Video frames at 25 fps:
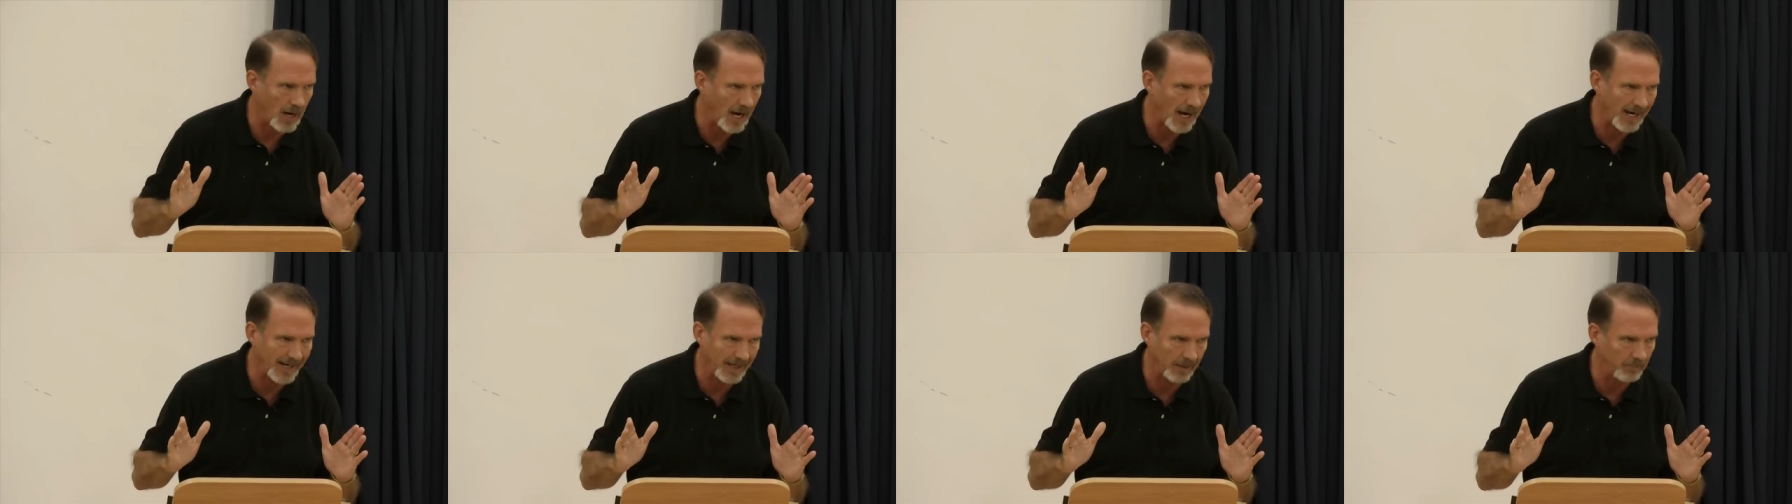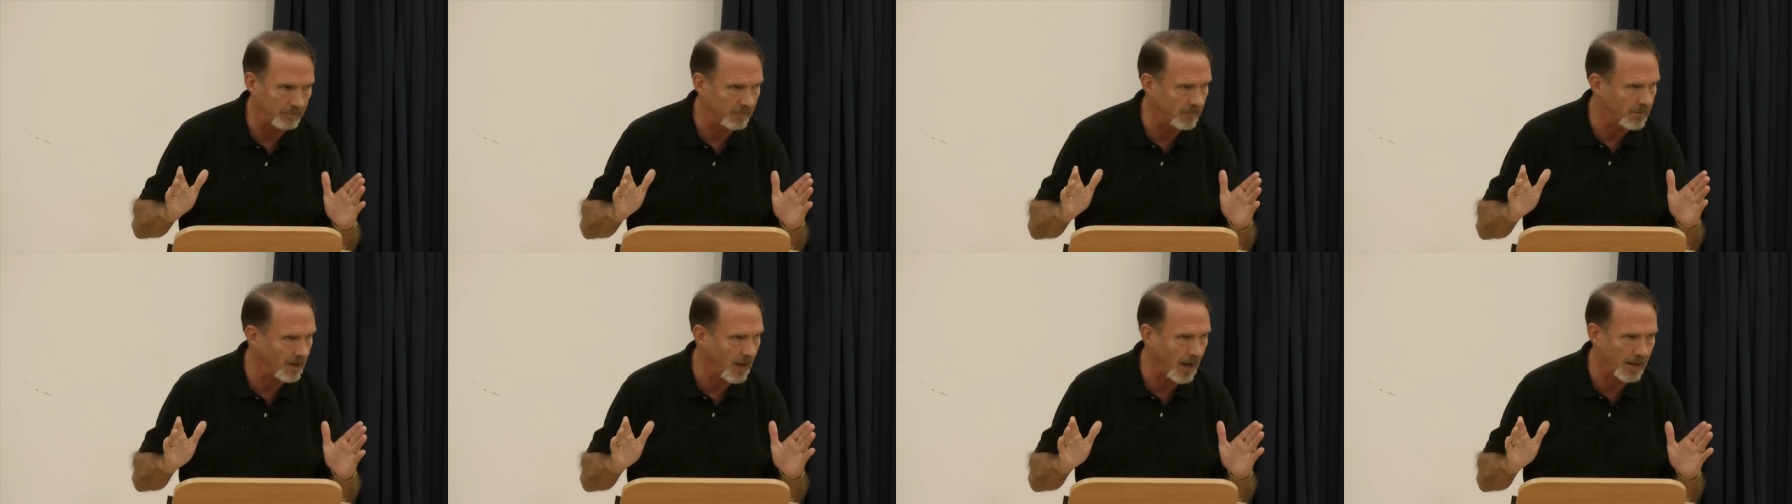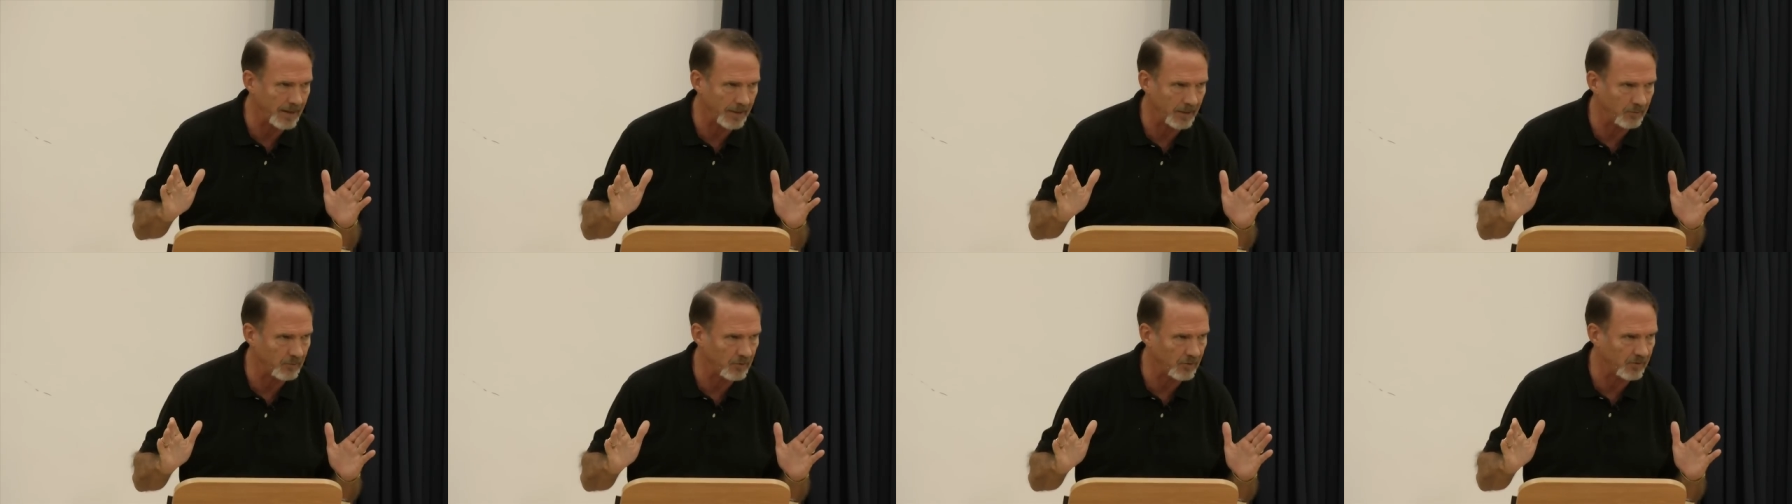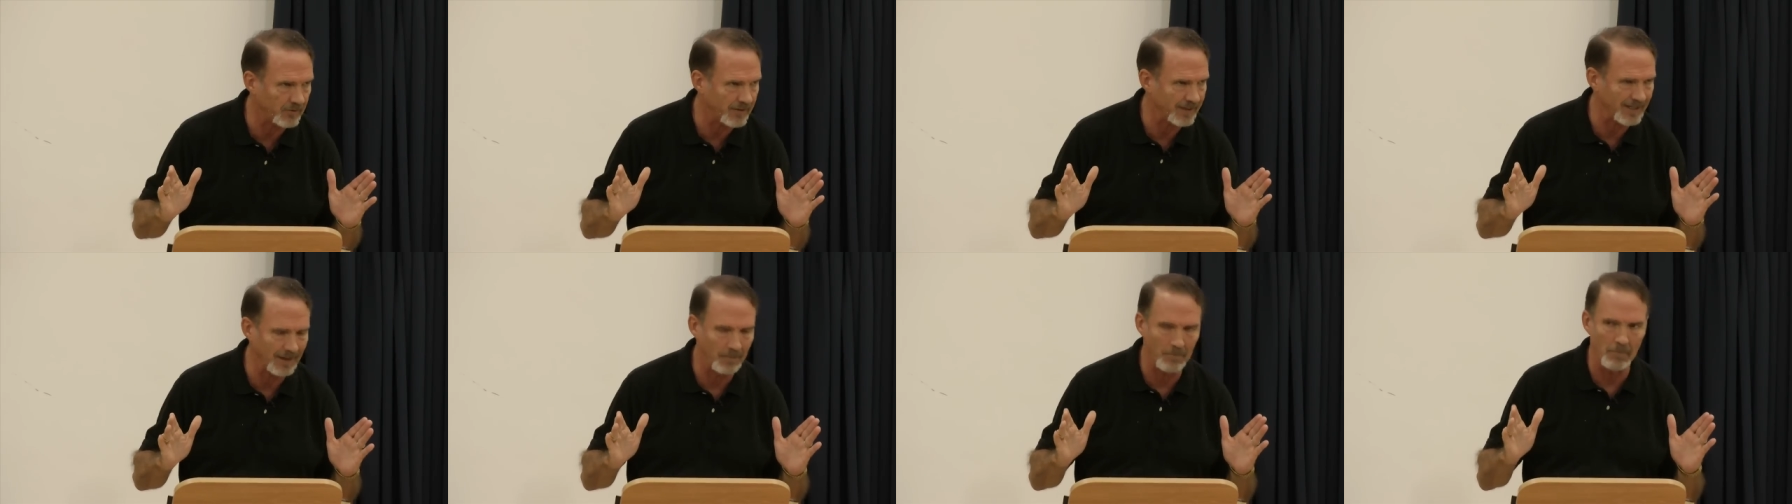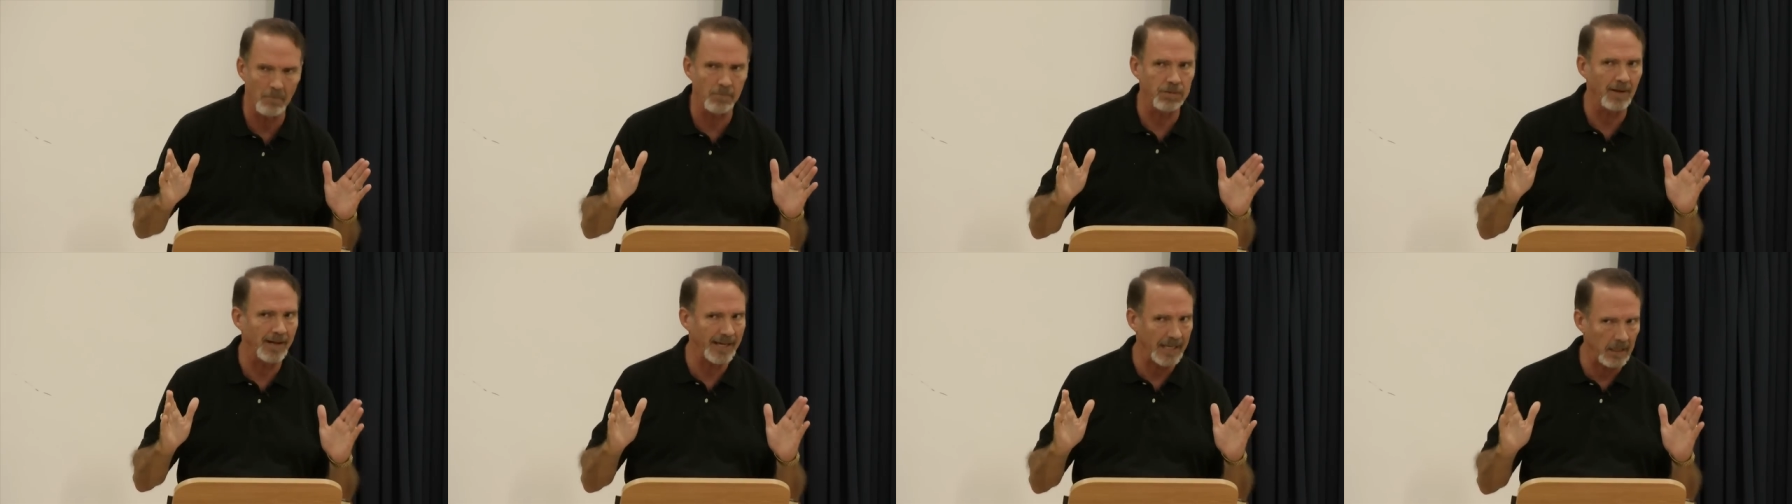I am not interested
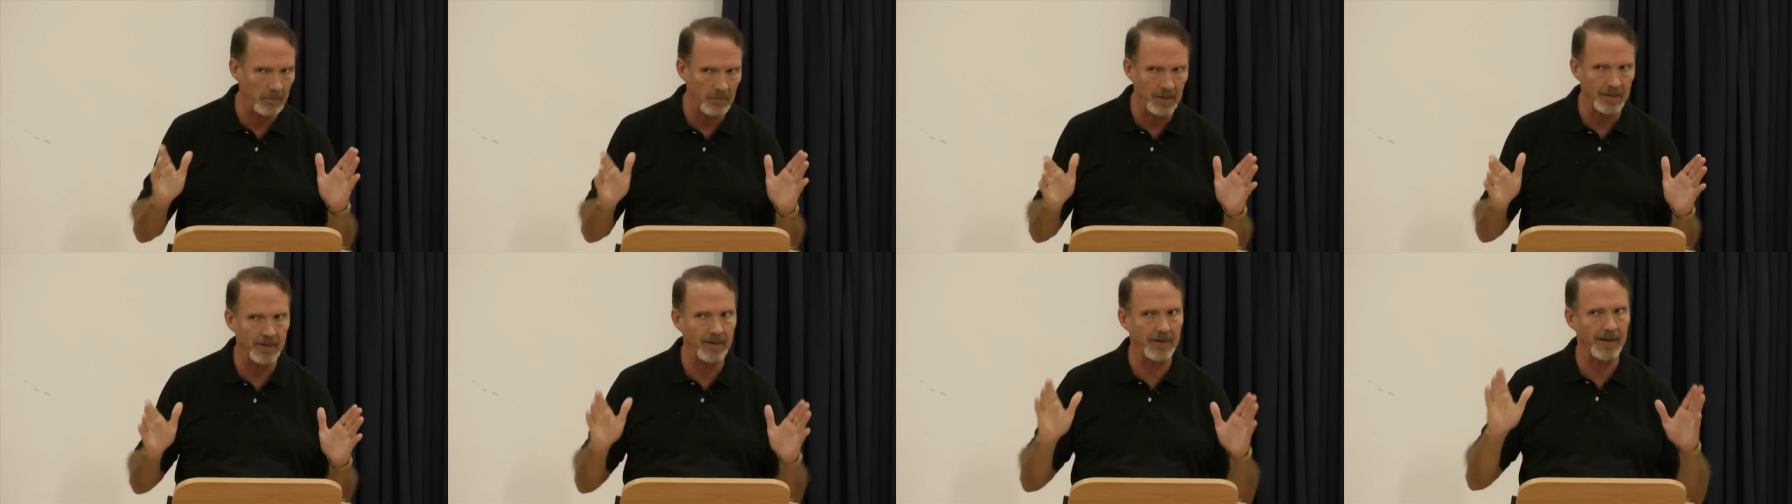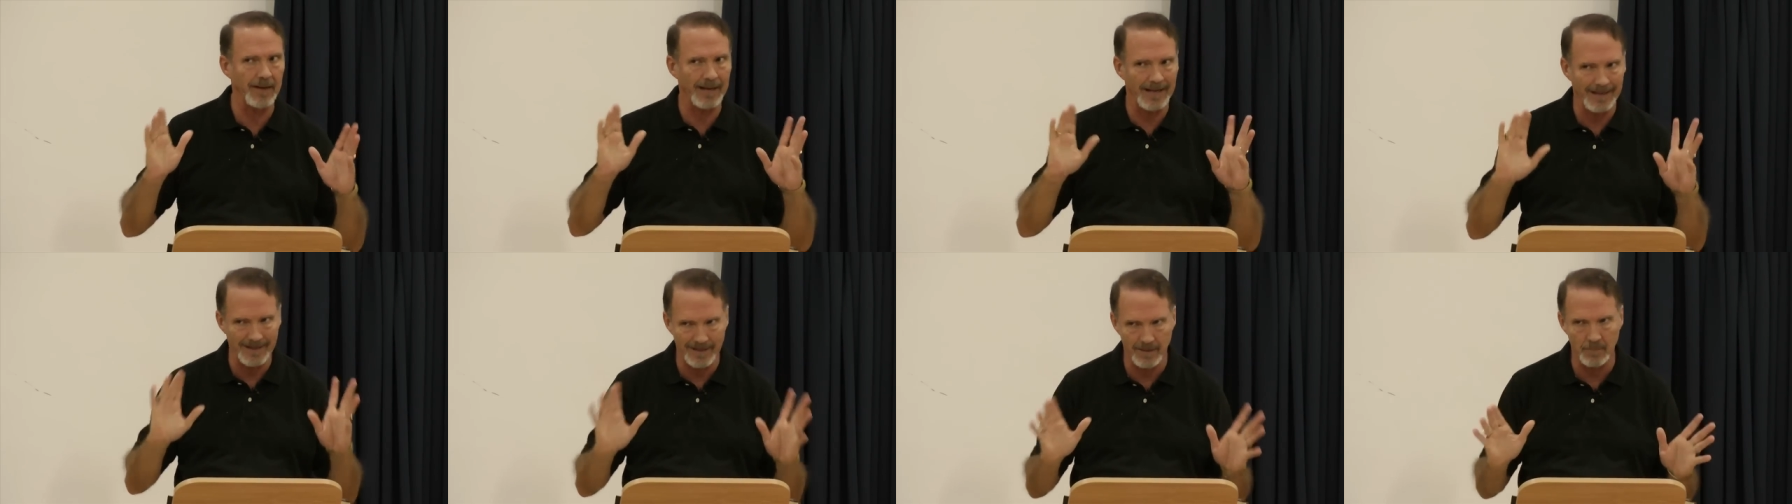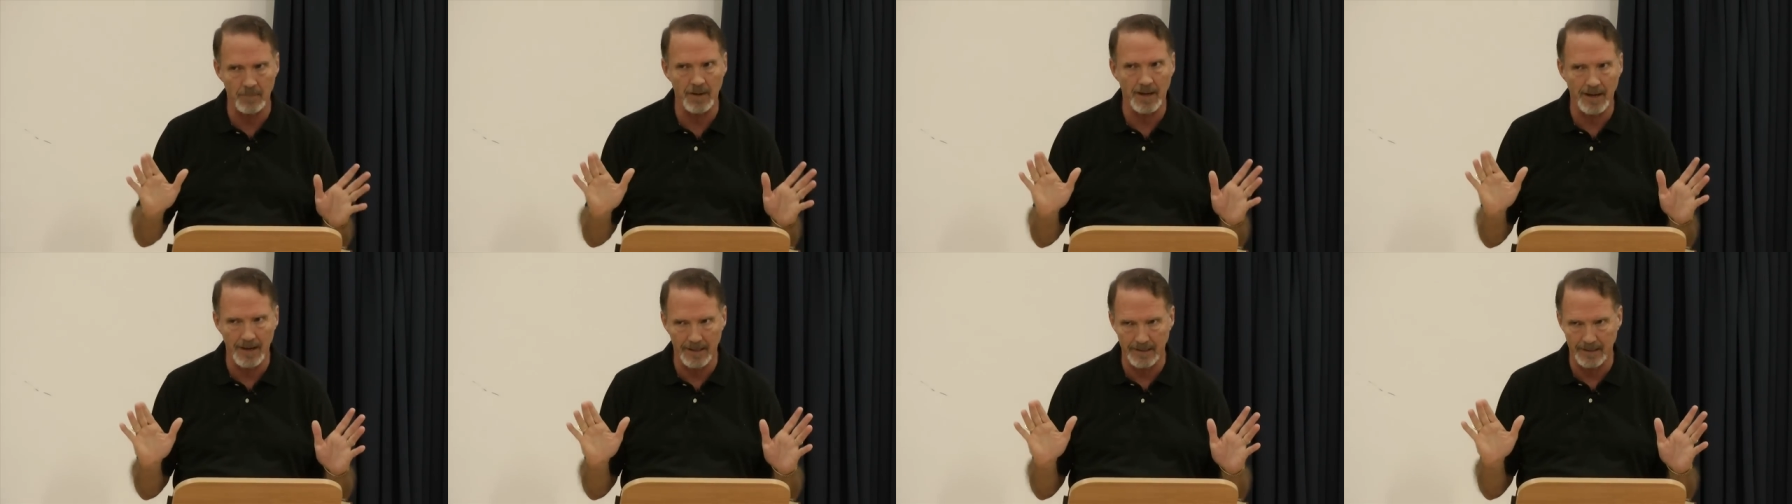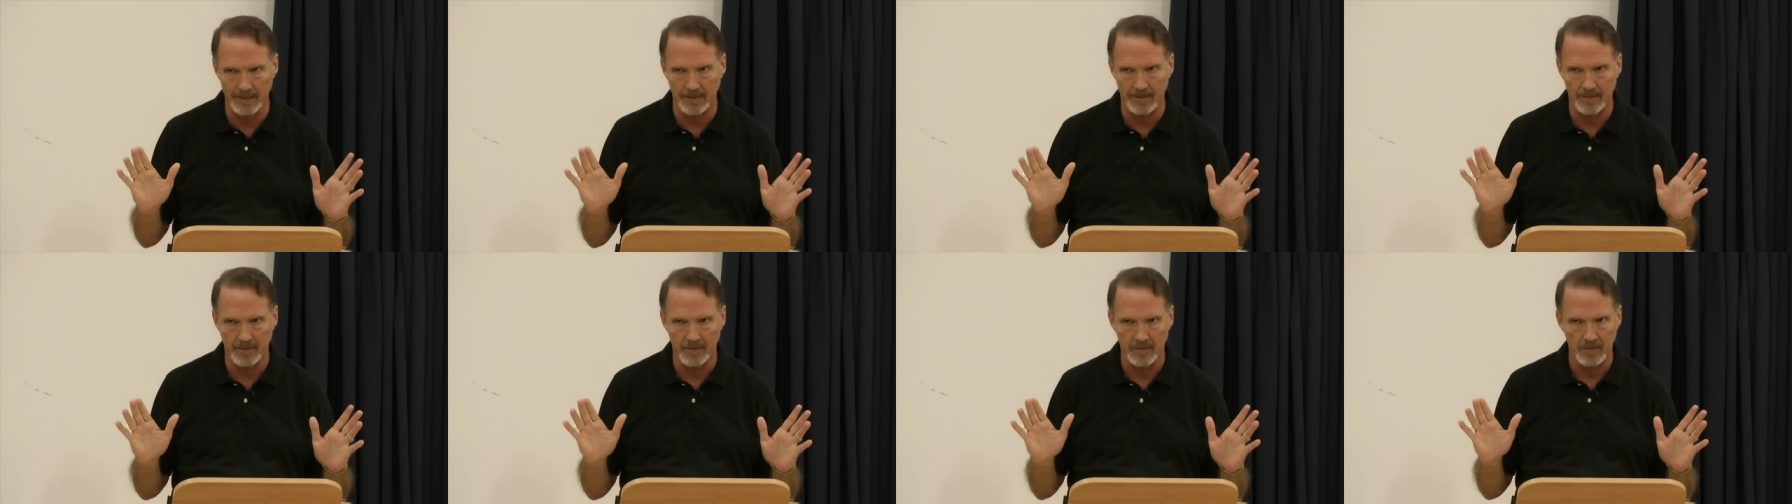in blaming anybody.